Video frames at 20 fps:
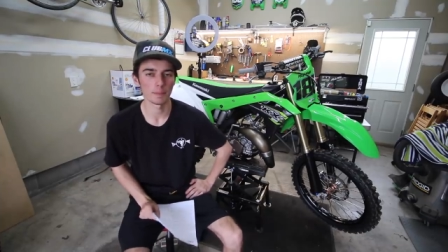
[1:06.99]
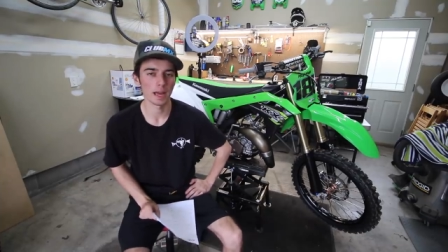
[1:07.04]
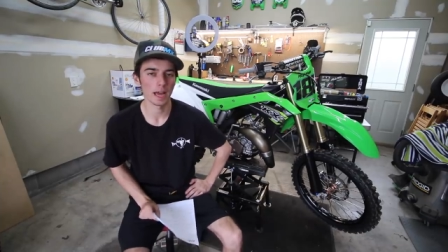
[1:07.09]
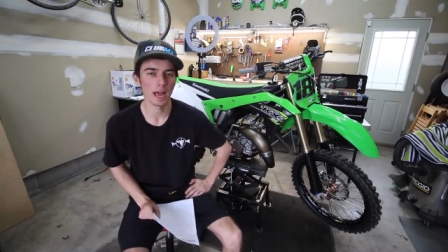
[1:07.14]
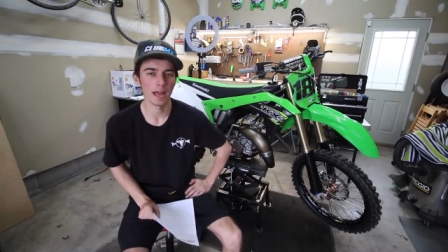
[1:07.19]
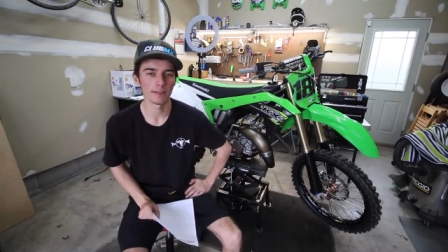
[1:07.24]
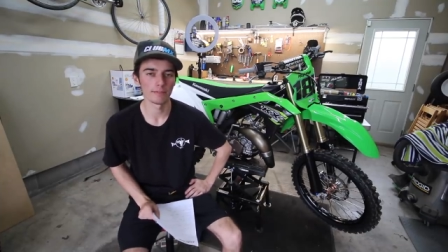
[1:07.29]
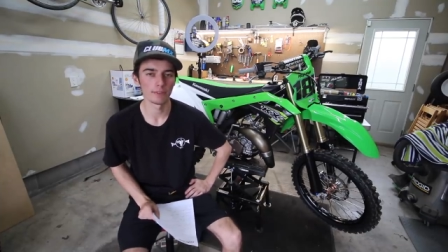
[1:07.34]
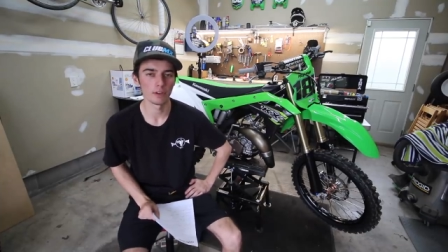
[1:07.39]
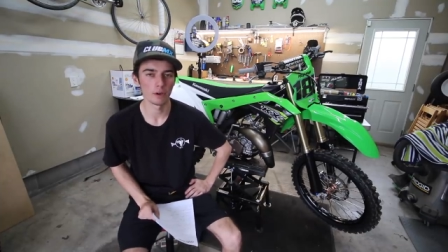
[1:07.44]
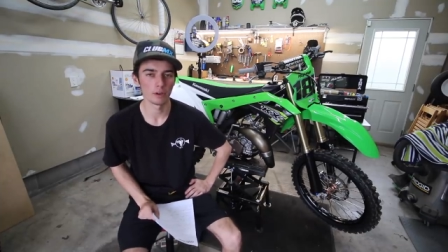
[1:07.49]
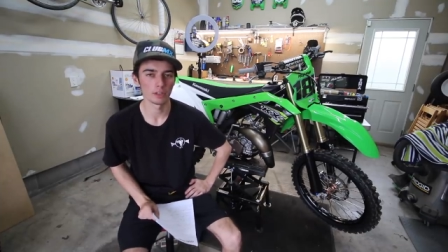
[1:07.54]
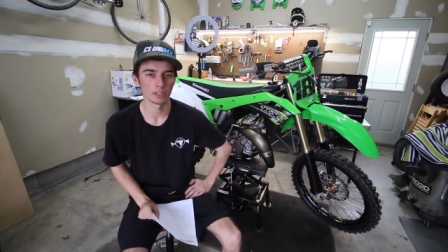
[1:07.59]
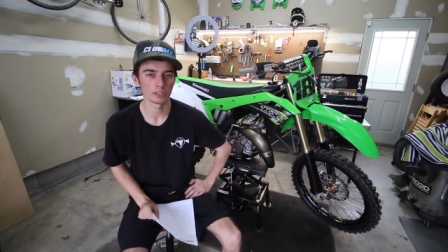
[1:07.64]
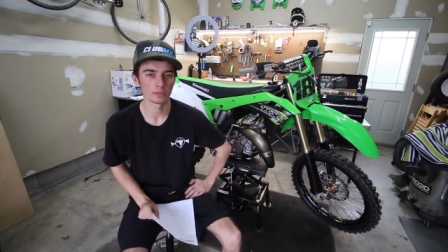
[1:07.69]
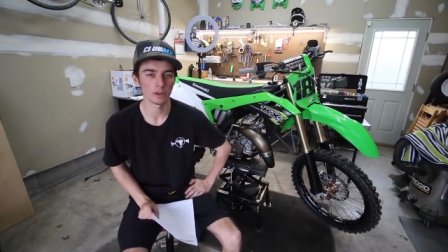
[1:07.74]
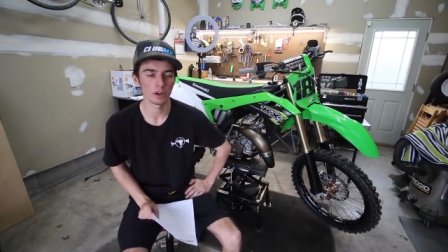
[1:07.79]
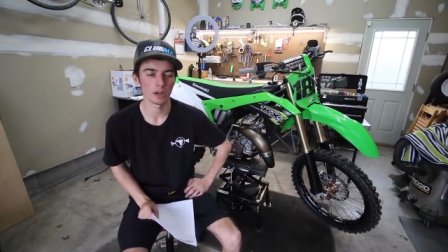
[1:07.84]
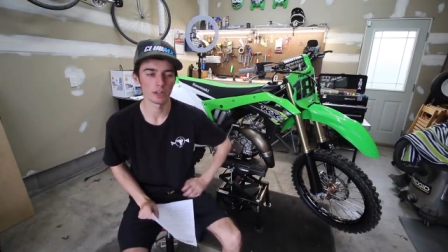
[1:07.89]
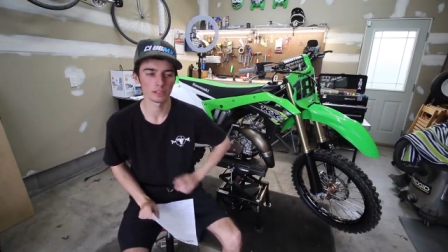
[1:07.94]
of my iPhone
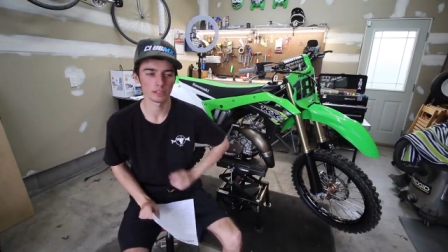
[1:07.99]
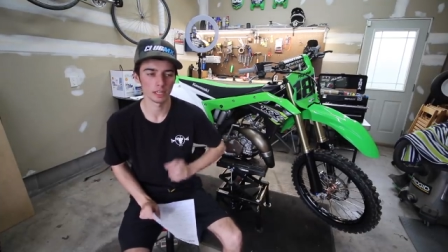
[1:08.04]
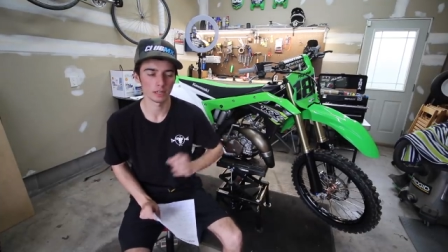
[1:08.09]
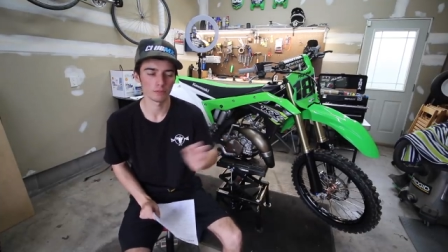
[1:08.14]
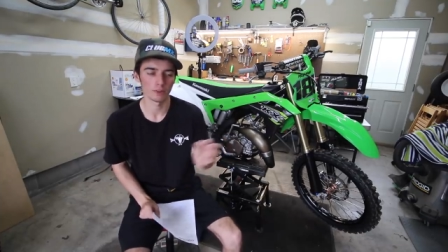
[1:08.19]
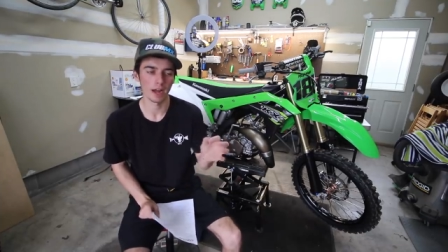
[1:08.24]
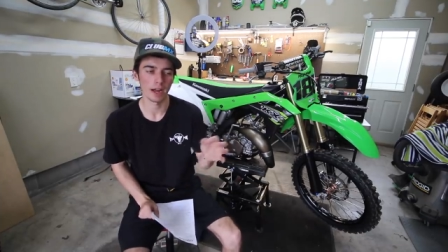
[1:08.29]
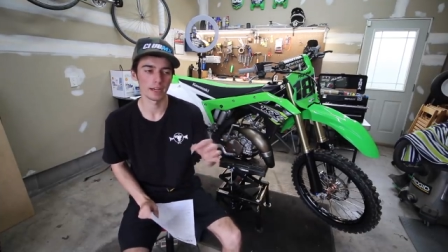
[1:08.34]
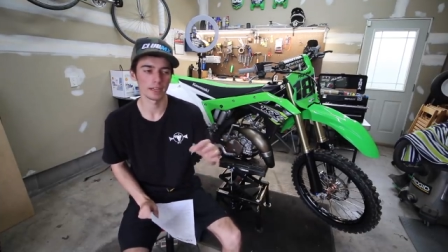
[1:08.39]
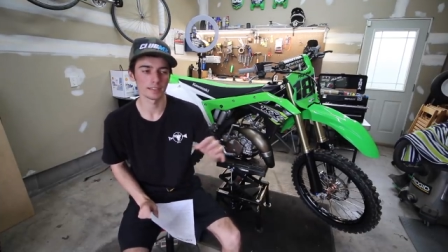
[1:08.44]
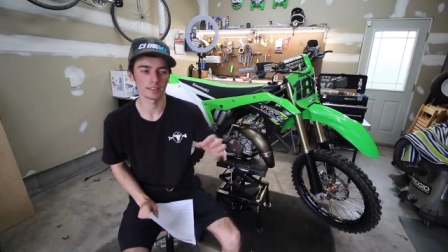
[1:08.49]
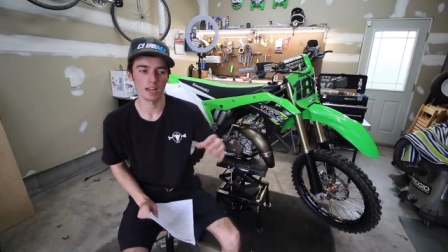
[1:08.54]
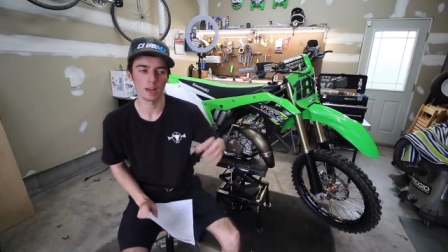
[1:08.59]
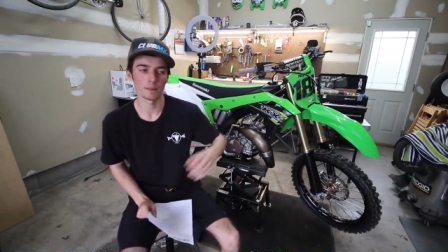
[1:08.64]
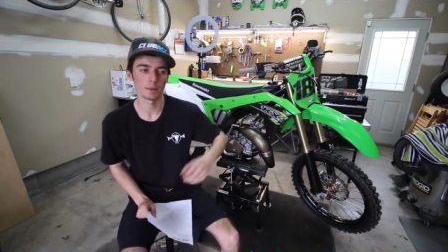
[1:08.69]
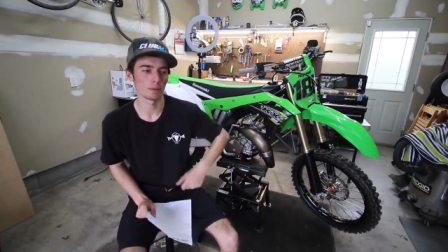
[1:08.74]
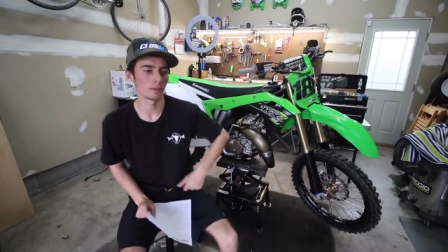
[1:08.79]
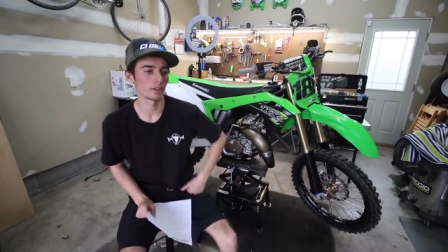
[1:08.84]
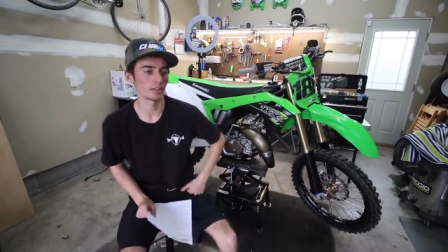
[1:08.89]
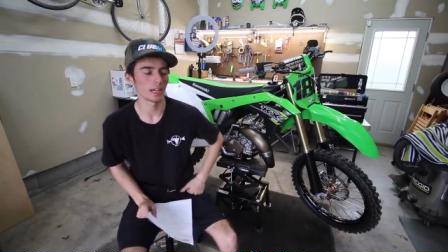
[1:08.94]
as far as like riding
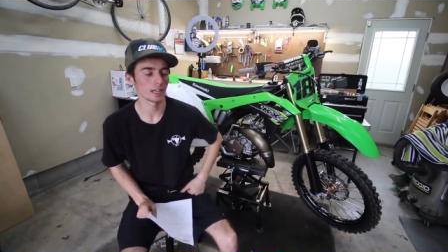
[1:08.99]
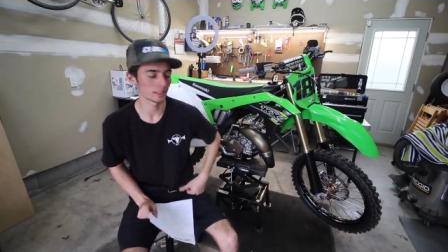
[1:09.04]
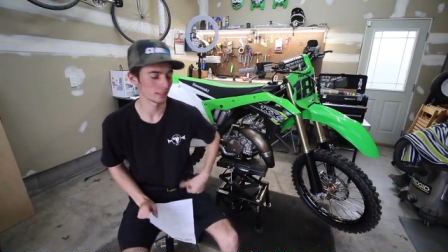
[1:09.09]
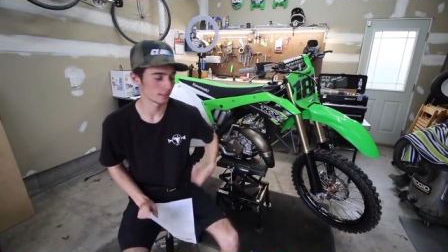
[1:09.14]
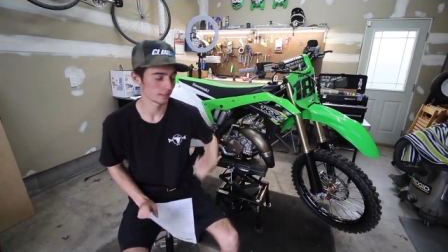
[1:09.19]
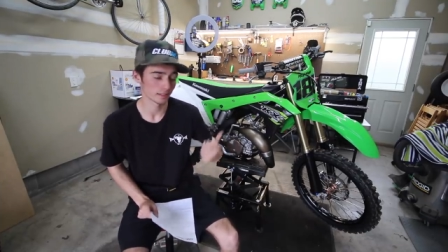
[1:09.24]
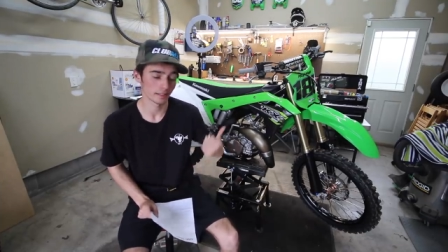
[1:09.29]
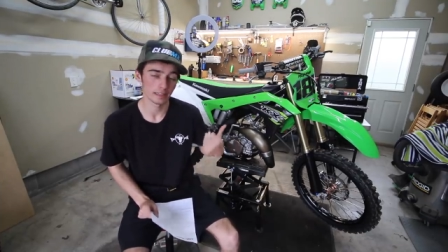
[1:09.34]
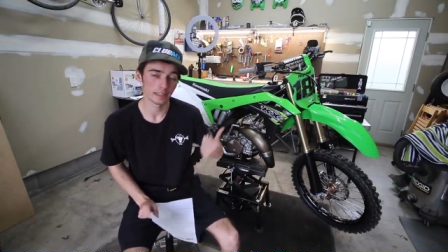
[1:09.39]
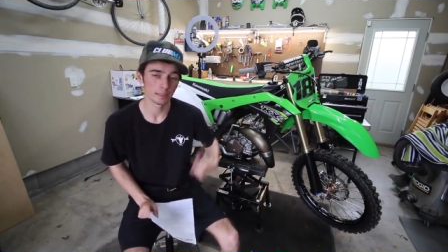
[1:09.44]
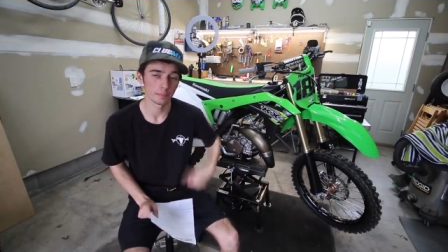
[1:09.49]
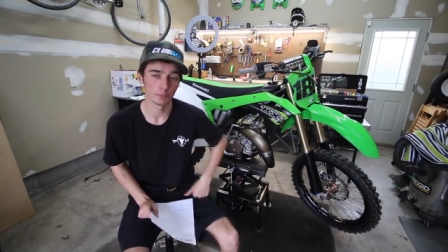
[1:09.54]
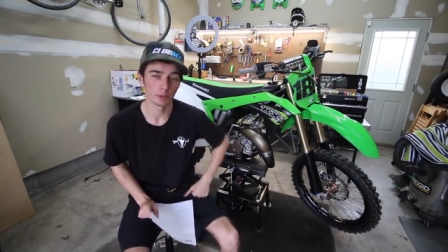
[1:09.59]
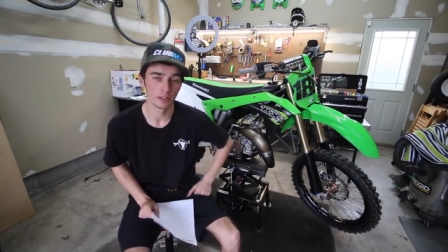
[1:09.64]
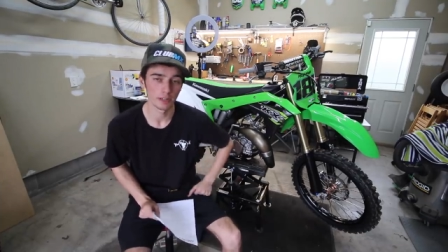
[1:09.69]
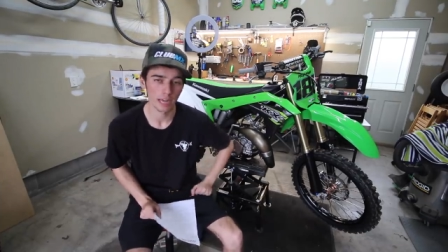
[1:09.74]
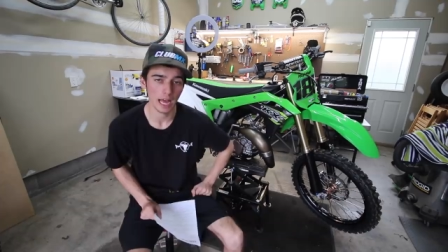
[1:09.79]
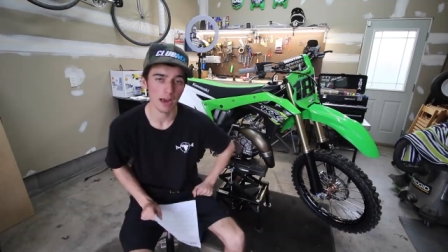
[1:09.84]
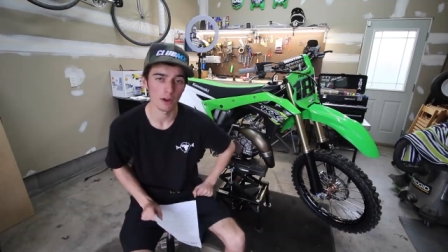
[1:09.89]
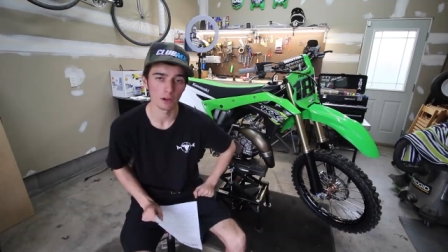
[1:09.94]
time and whatnot since I didn't
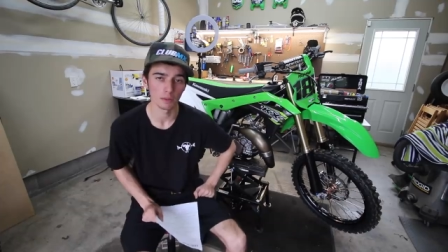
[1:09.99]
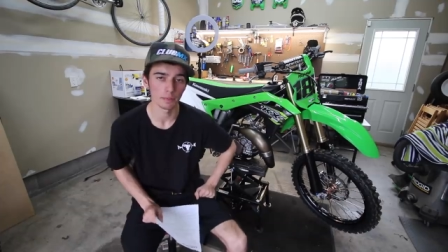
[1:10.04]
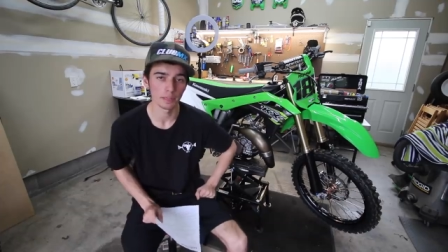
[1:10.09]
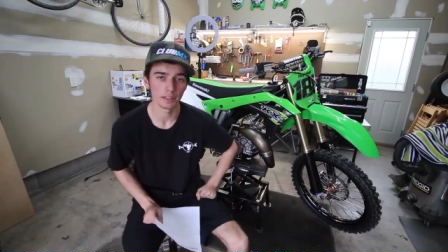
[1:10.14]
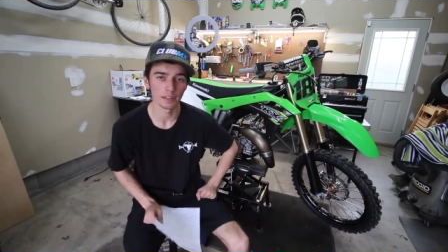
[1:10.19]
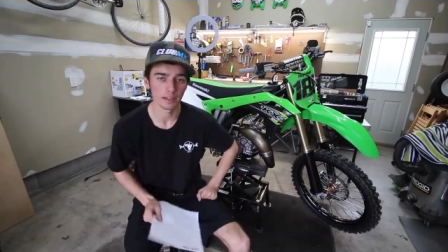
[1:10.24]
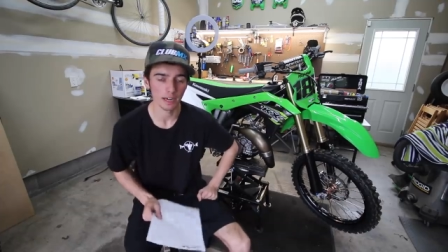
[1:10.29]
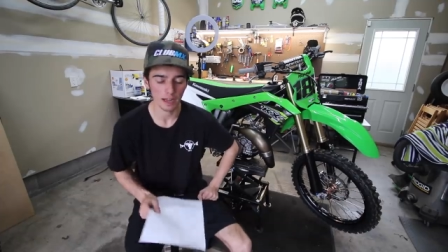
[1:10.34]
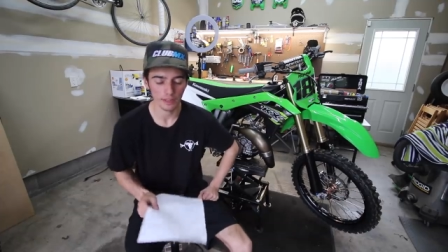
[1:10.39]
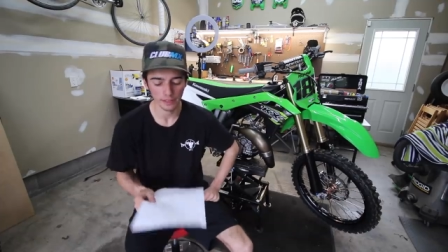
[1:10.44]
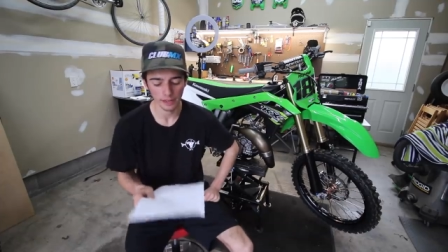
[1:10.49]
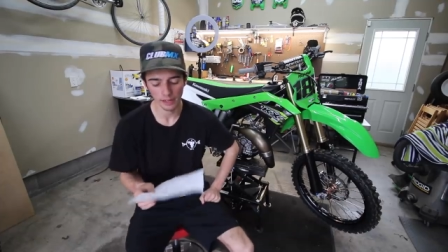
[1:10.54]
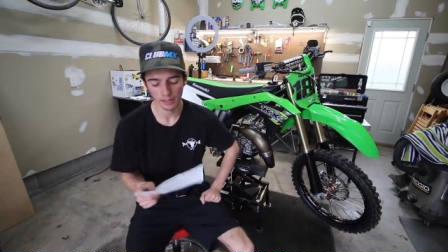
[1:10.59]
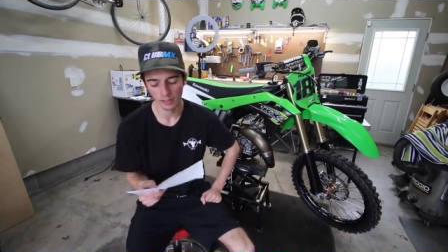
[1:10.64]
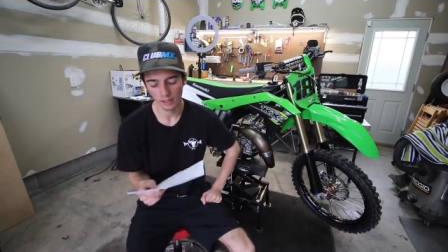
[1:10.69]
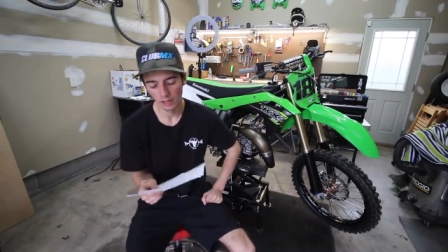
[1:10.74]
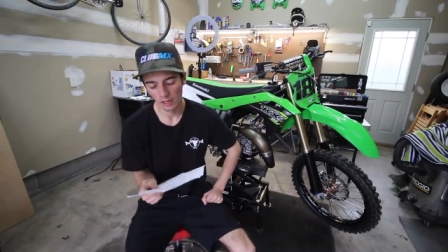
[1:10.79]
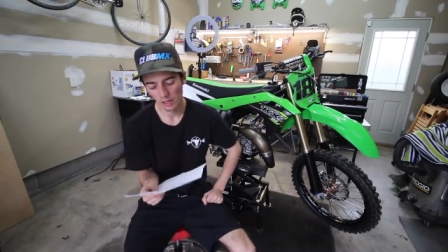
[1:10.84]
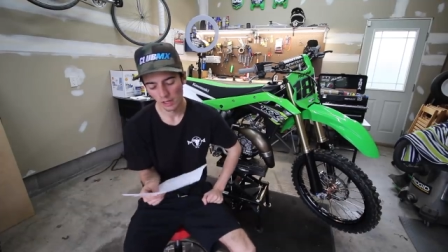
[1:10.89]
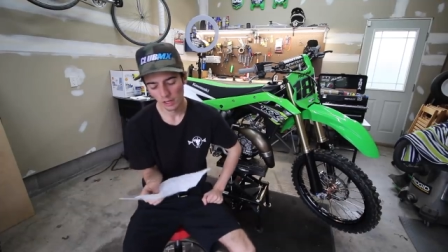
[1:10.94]
put an hour meter on
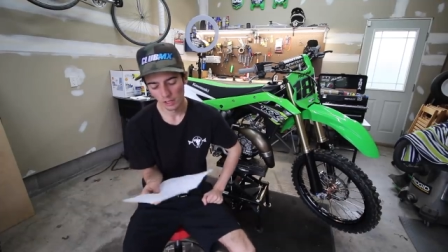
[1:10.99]
there.